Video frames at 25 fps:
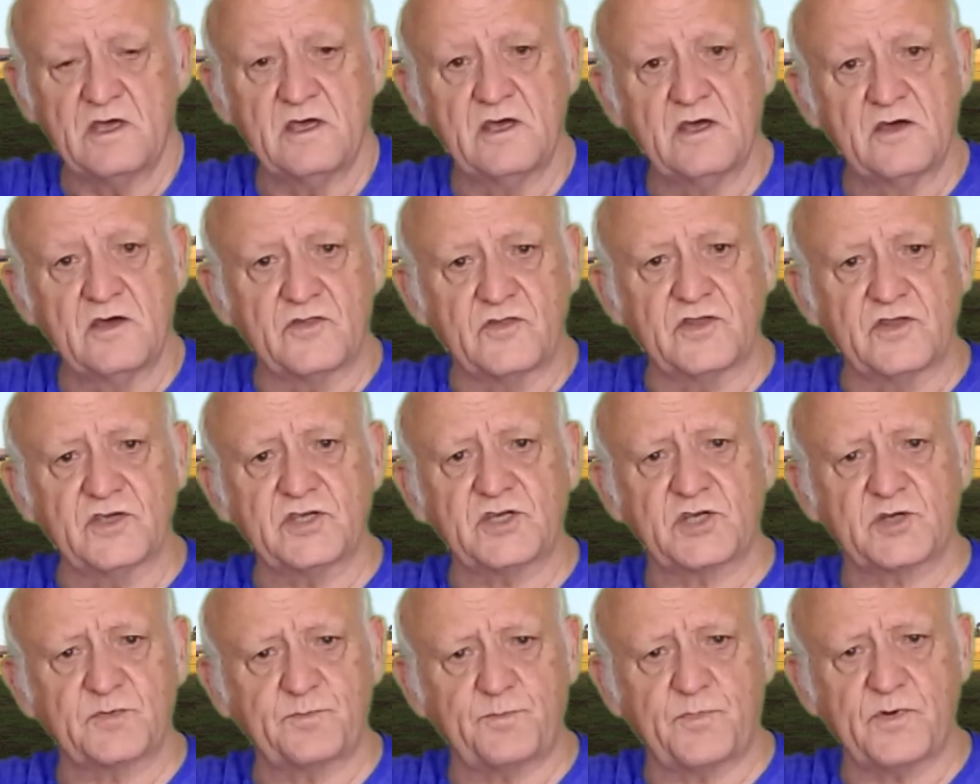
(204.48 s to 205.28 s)
the
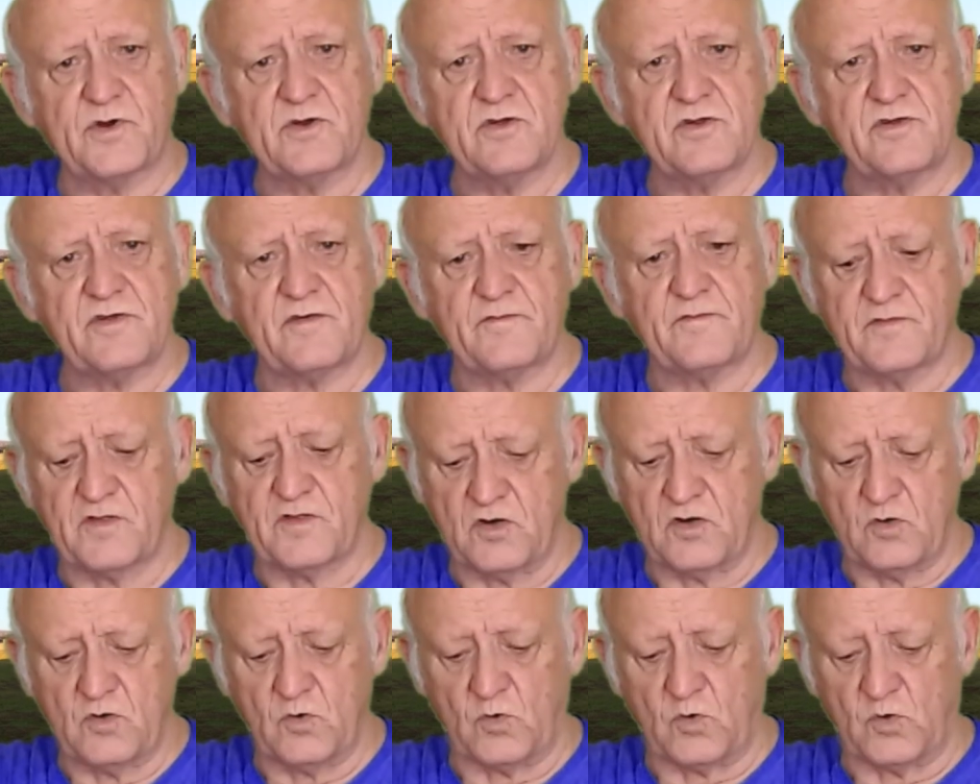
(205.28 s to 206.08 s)
Spirit of the
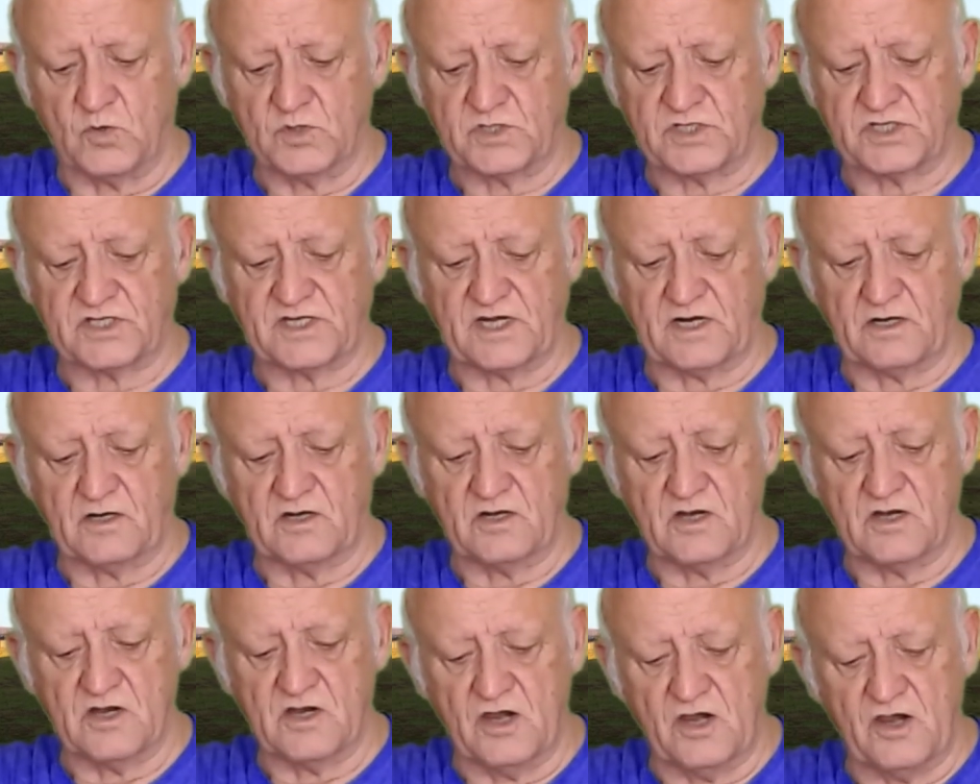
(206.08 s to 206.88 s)
Lord shall
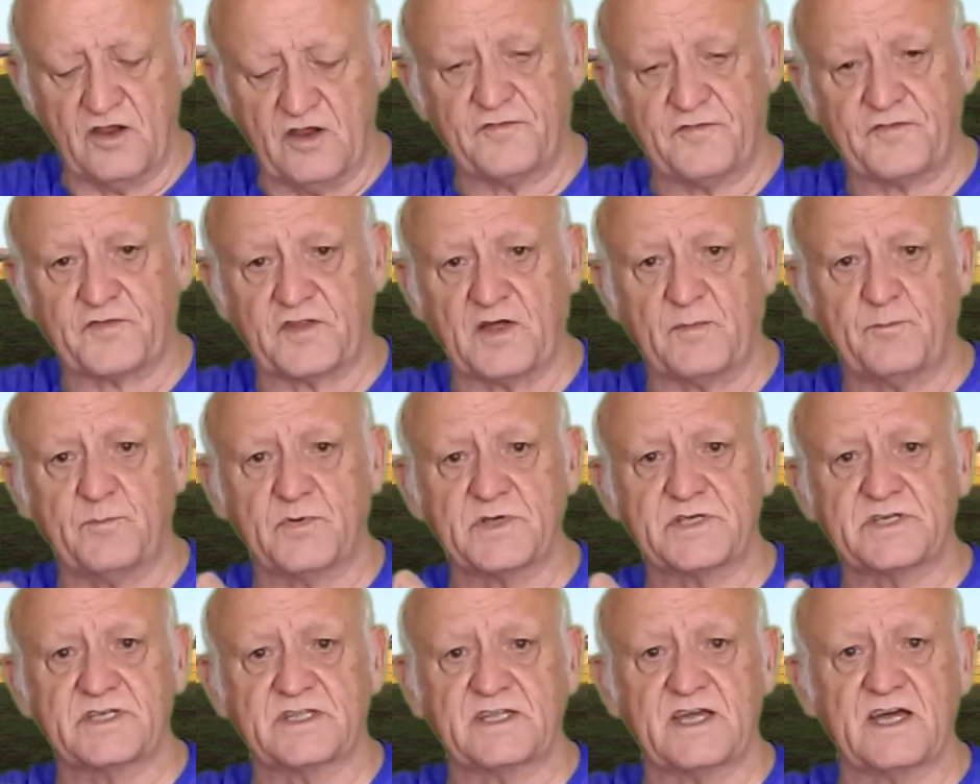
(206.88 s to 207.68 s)
lift up a
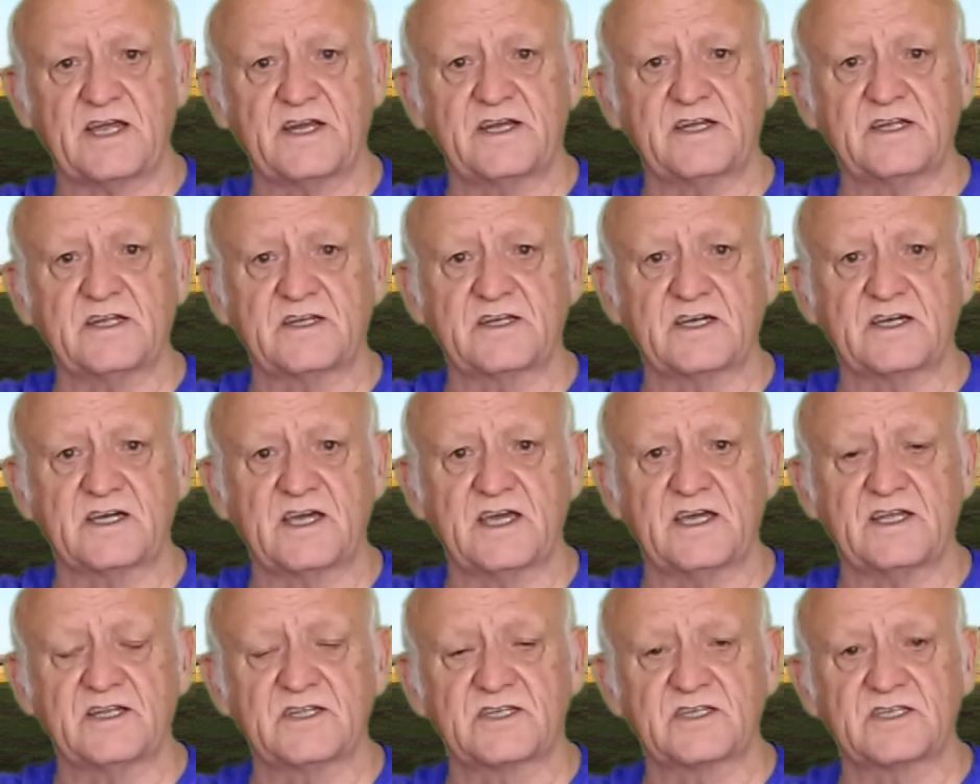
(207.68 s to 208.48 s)
standard
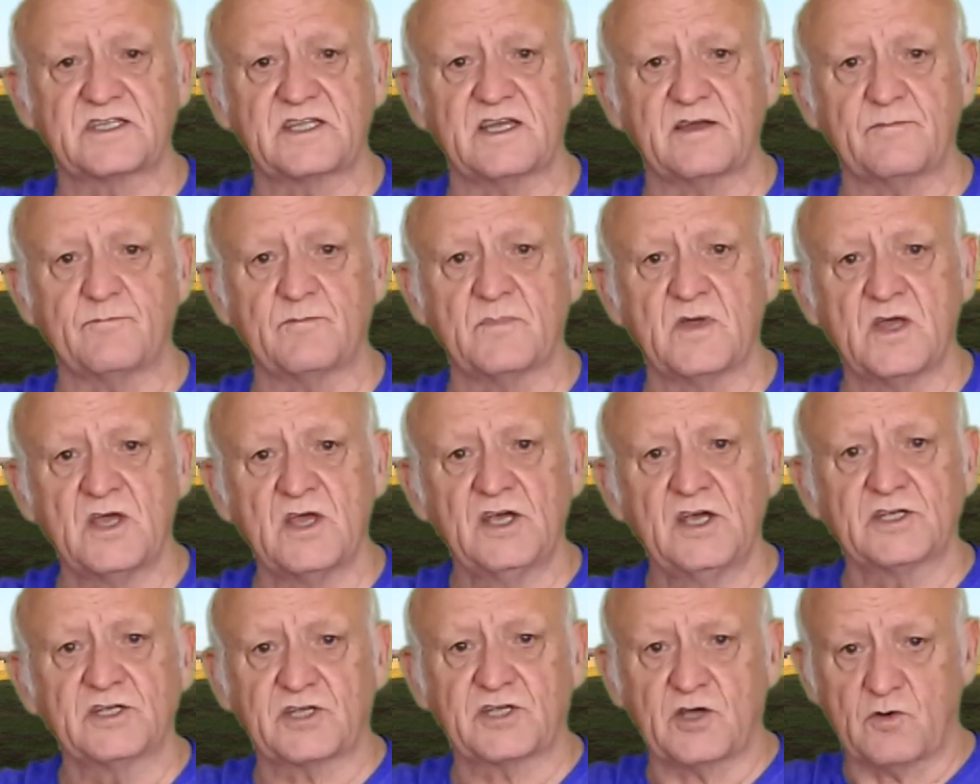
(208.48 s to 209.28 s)
against him.
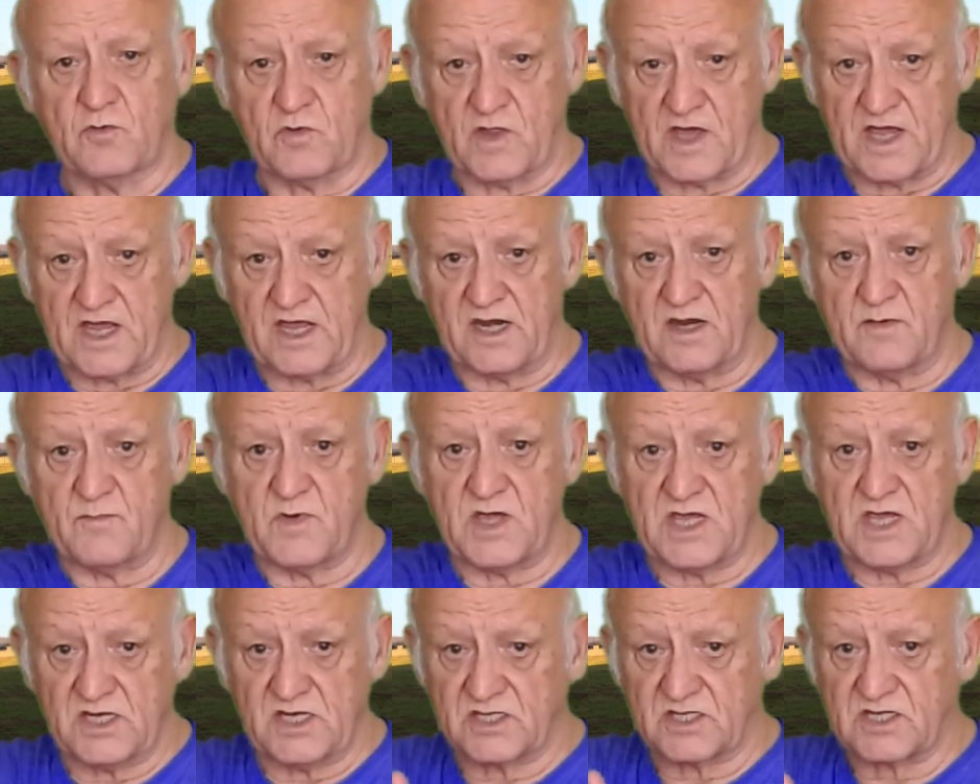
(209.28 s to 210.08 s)
So the
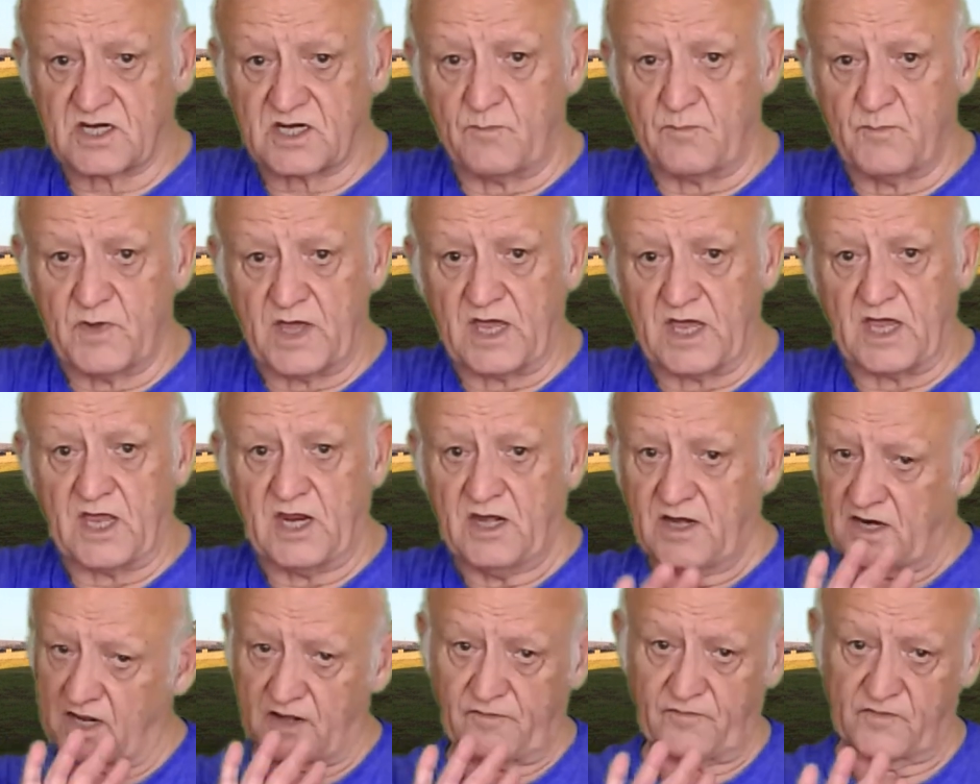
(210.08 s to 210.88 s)
enemy is coming in,
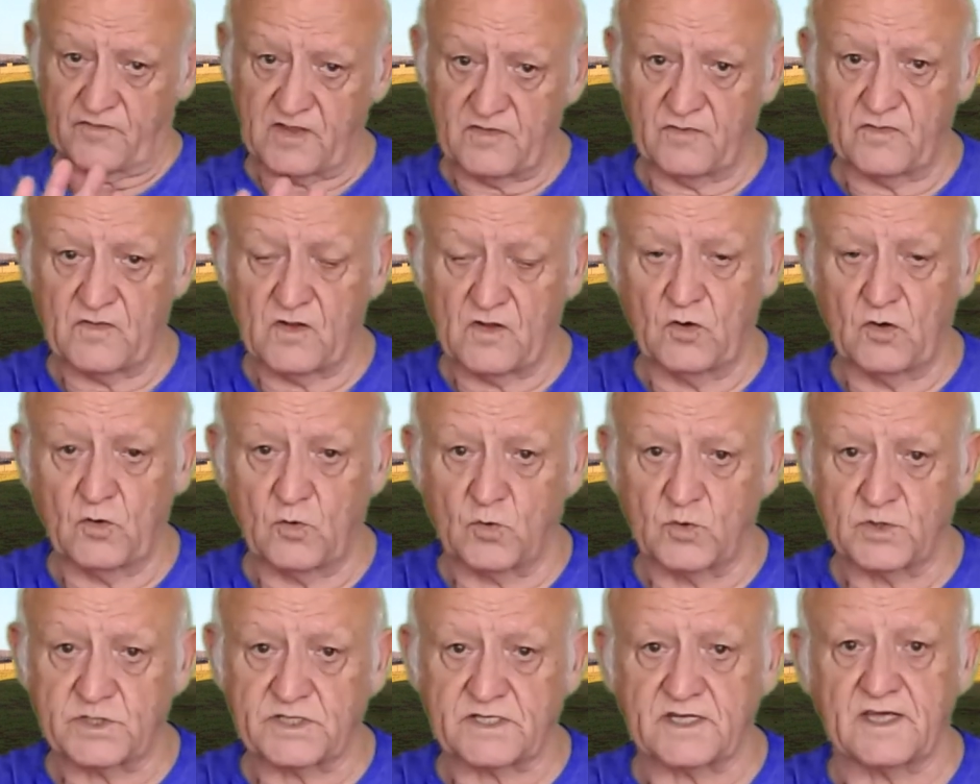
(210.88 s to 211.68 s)
and then the
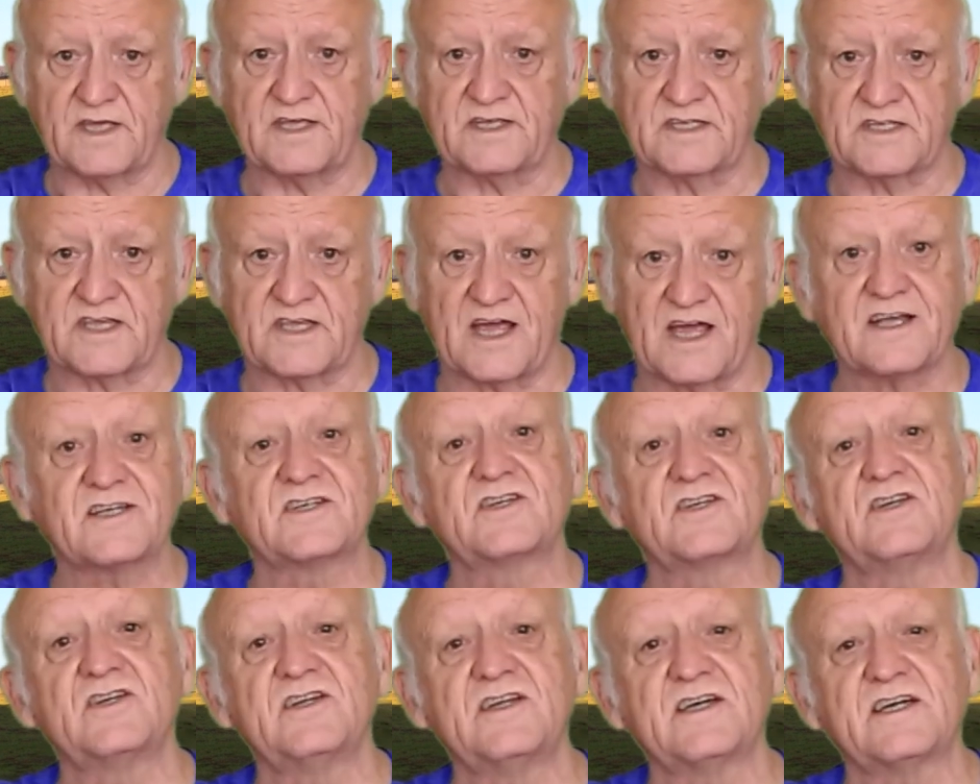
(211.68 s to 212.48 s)
Lord takes
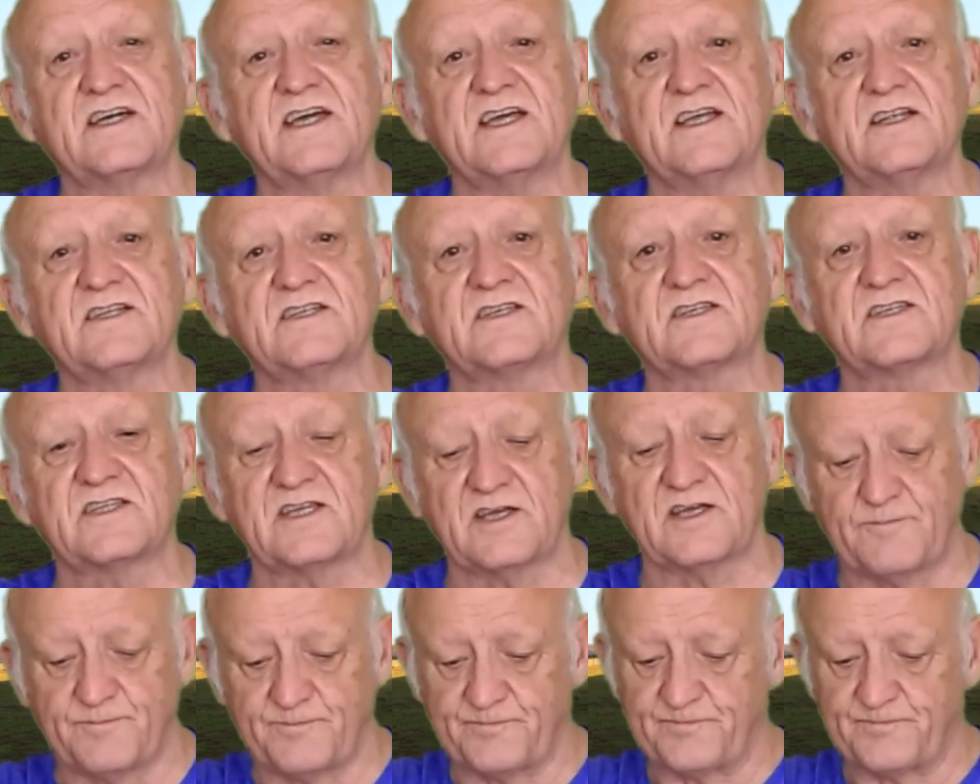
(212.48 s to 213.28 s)
action against him.